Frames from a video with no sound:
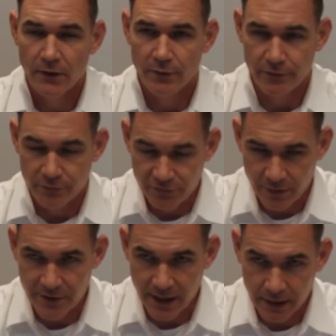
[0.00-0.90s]
We do a
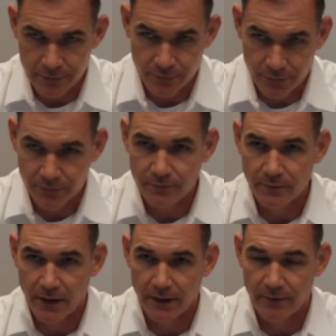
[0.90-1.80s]
semi-annual
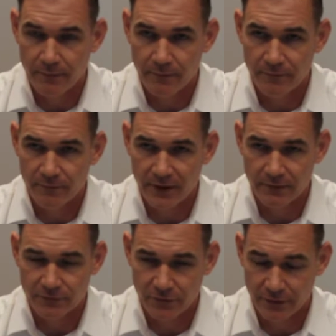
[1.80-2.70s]

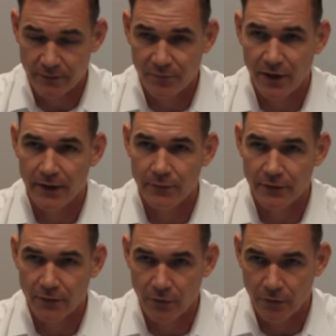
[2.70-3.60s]
to comply with the
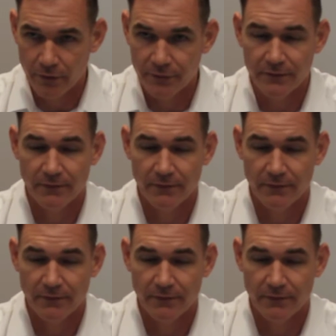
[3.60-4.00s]
Corps.